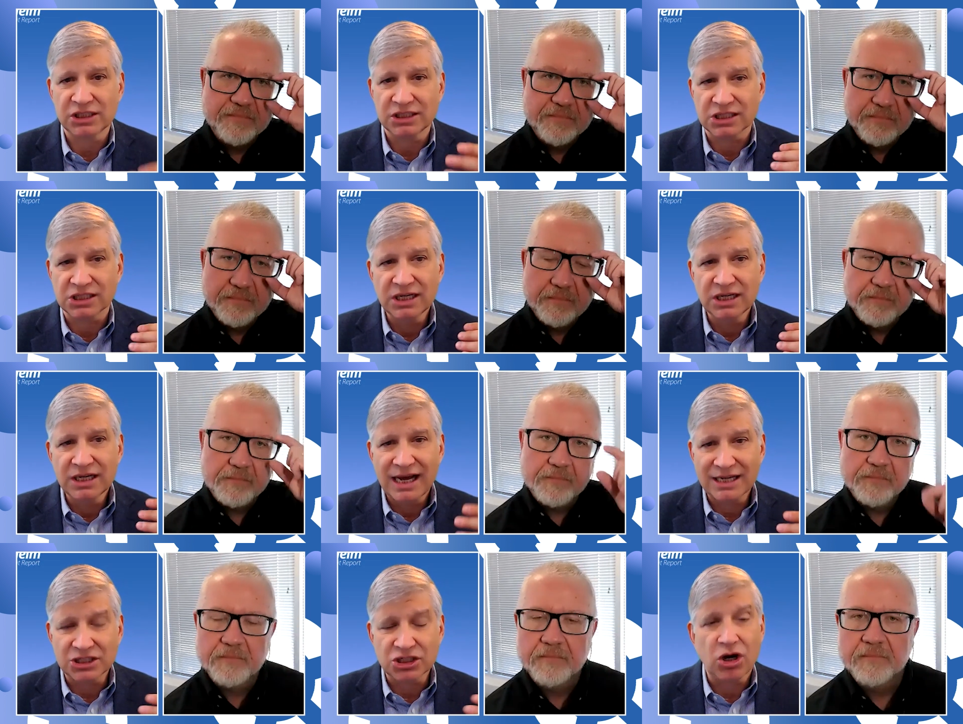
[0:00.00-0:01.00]
Speaker 1: as
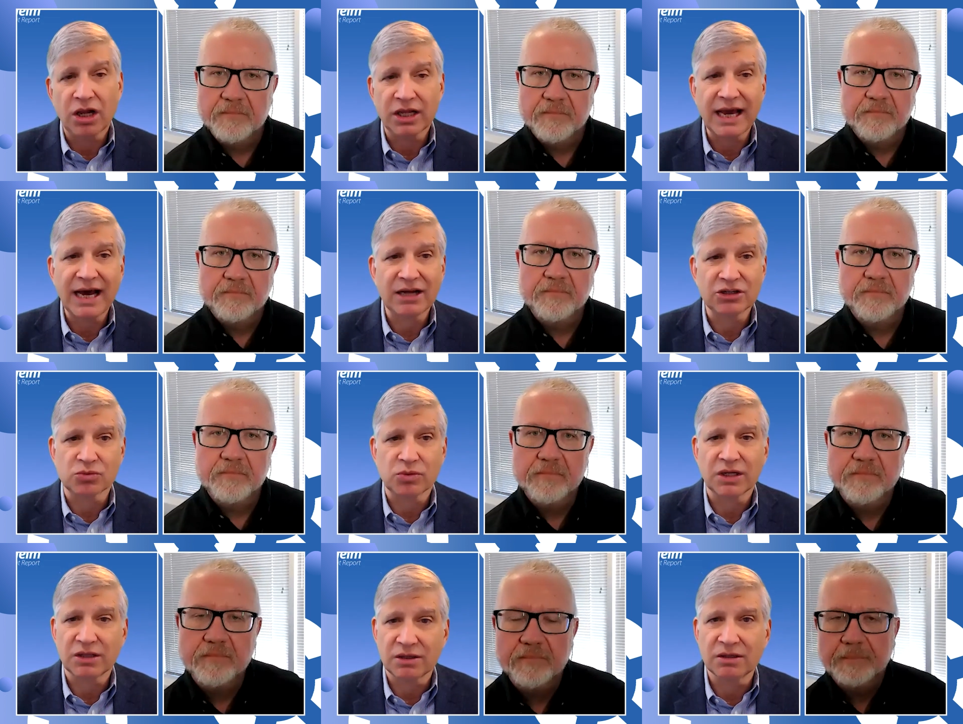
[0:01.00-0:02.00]
as calling out as one
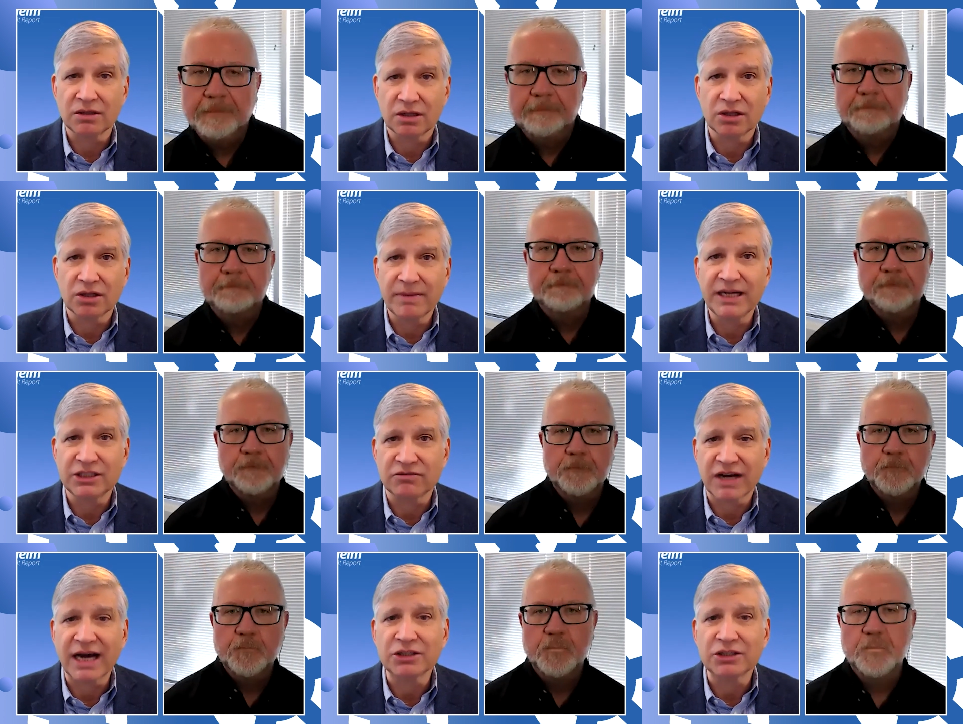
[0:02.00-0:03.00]
of the, the major
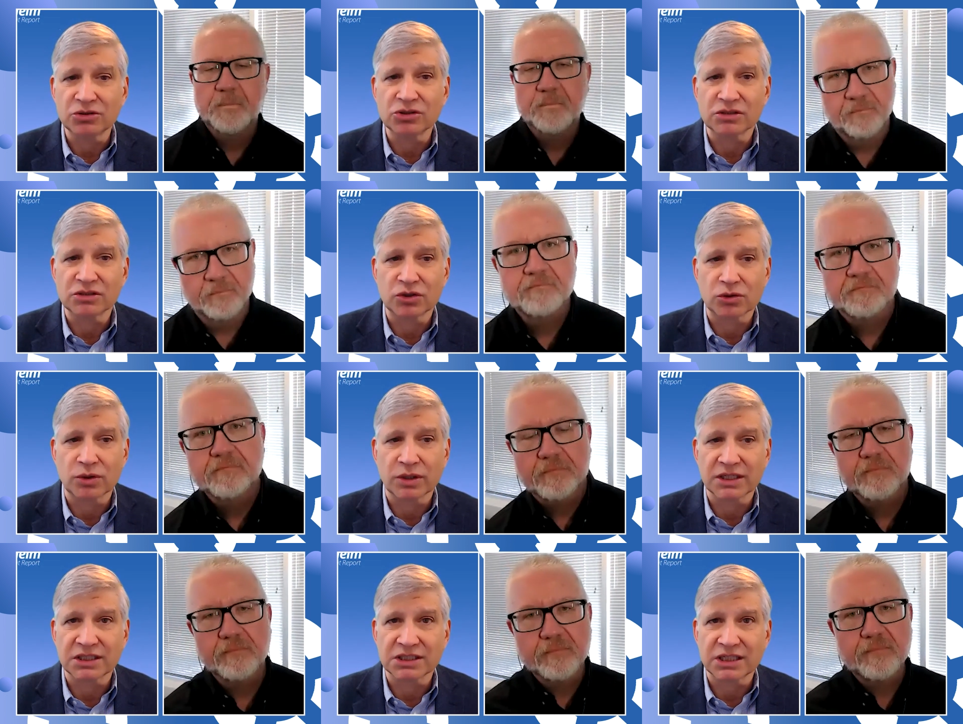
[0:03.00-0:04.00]
values of your
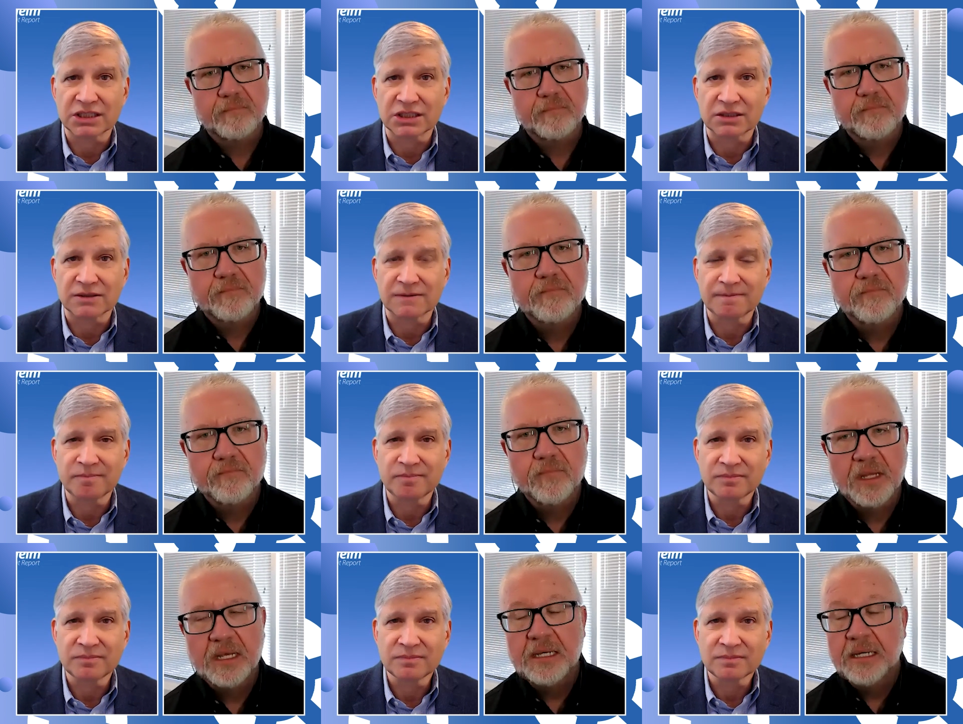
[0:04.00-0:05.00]
organization.
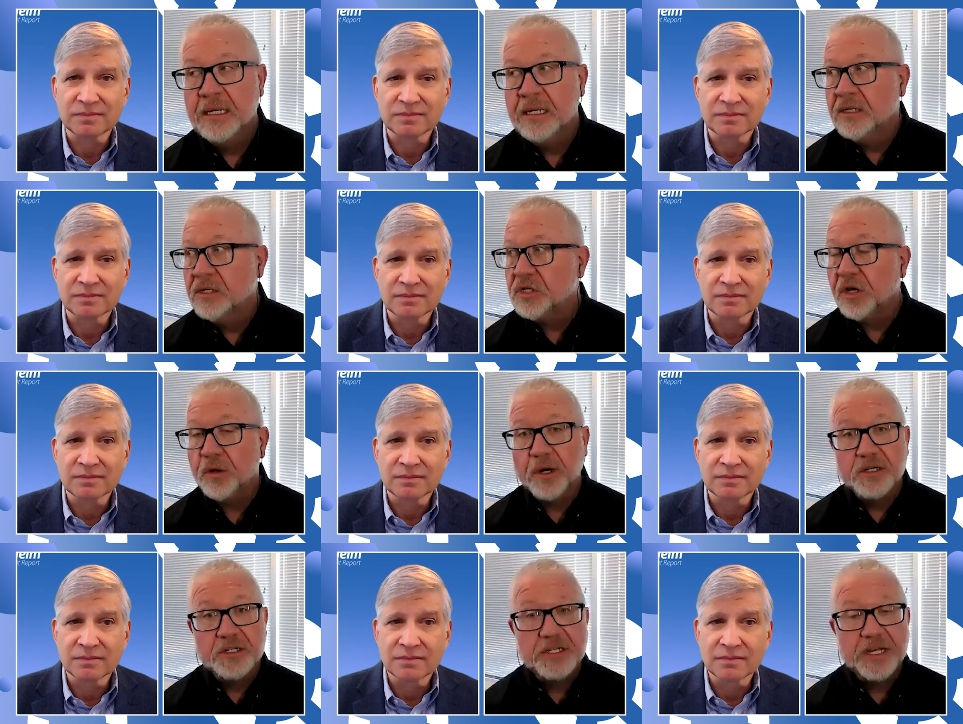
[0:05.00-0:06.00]
Speaker 2: So
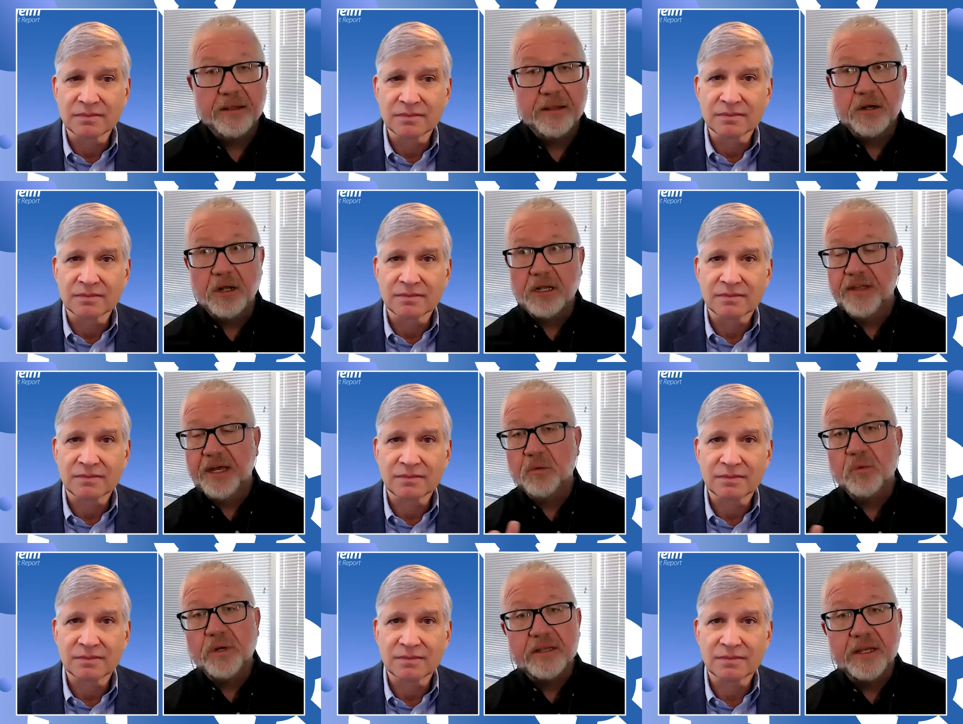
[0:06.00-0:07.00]
you articulated all of
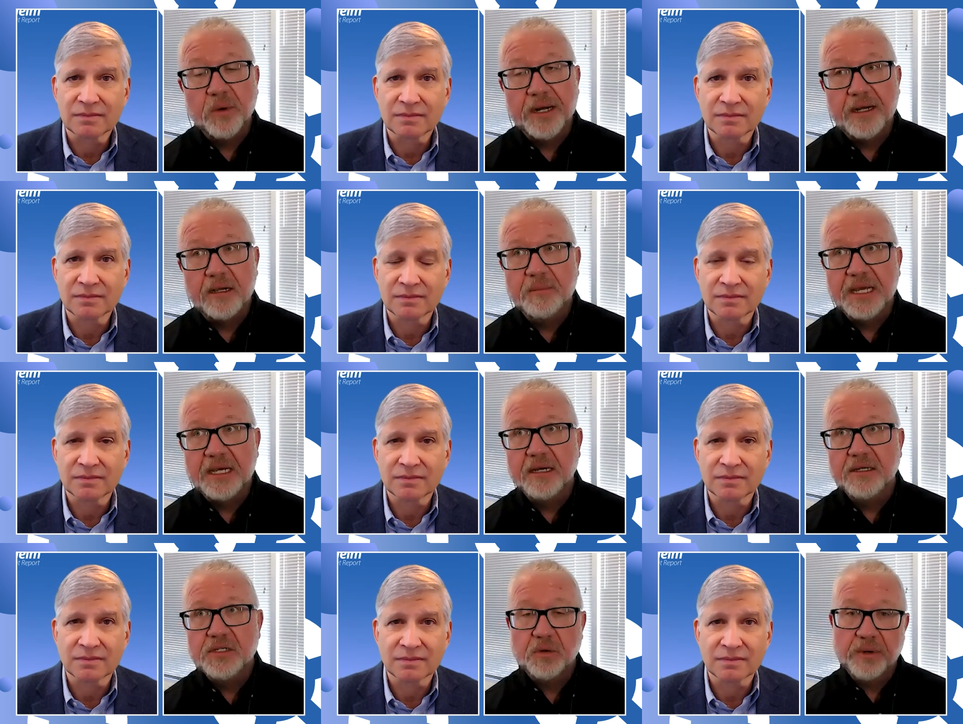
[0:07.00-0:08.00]
that really well
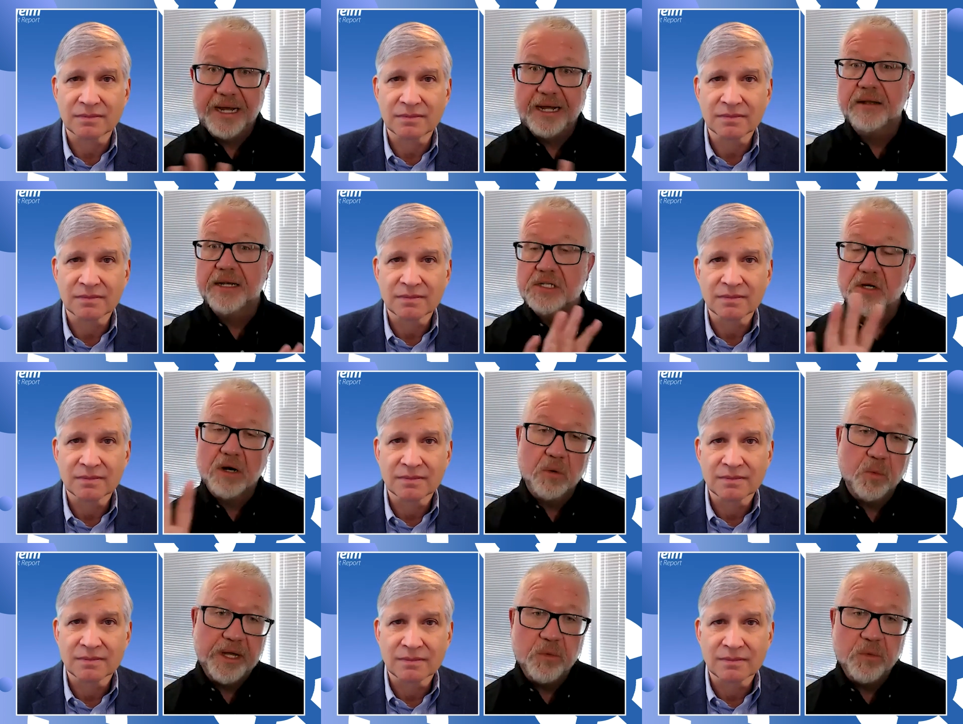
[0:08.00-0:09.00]
because the realities
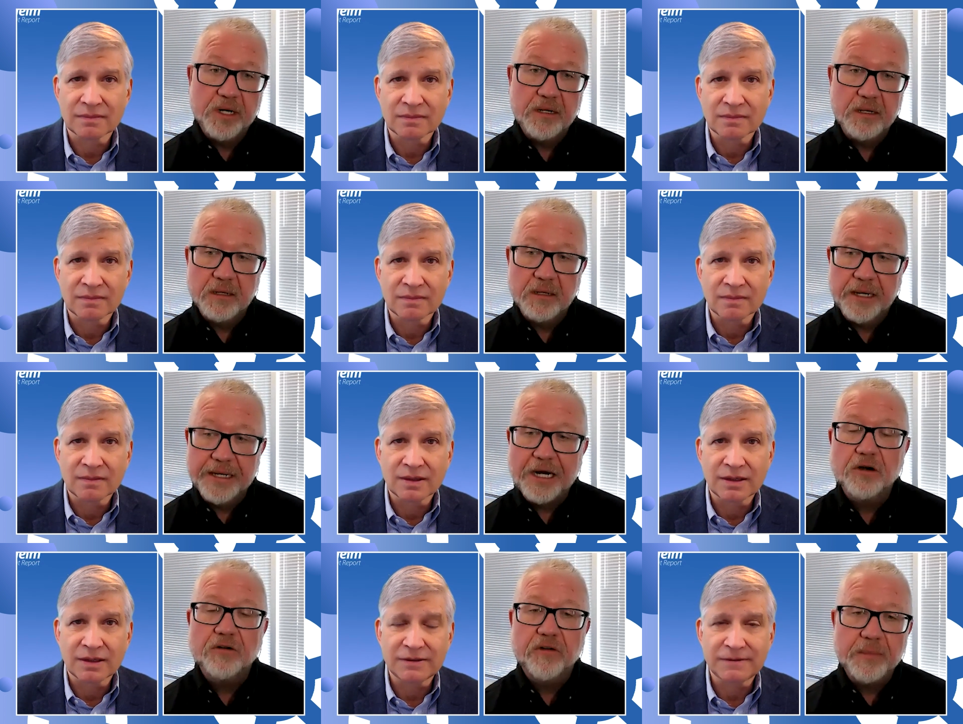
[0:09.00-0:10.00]
are we will, a
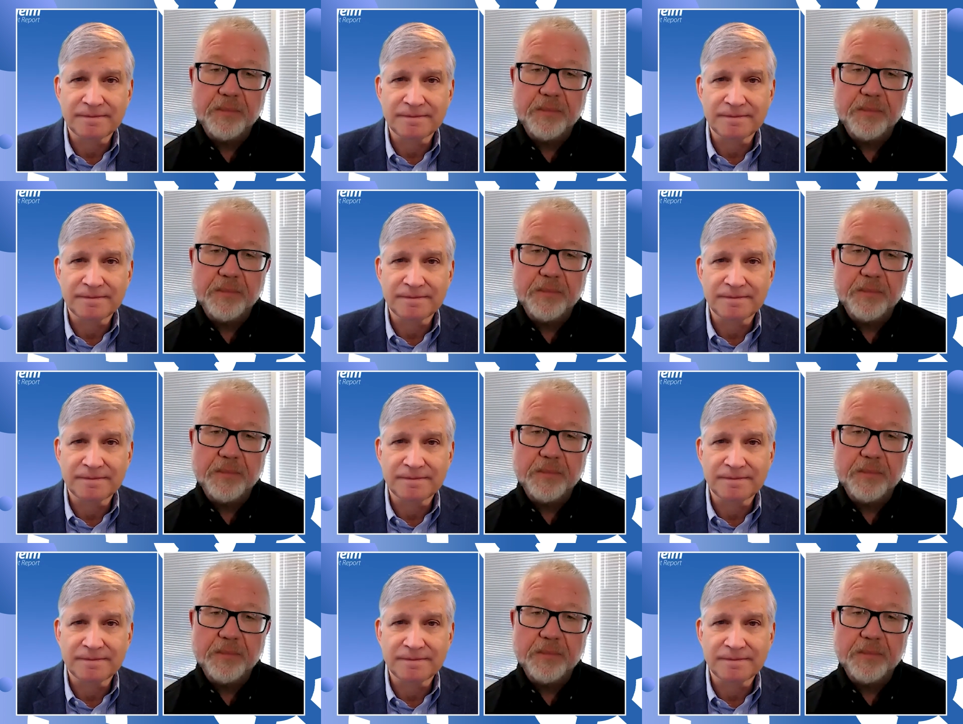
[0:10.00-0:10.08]
year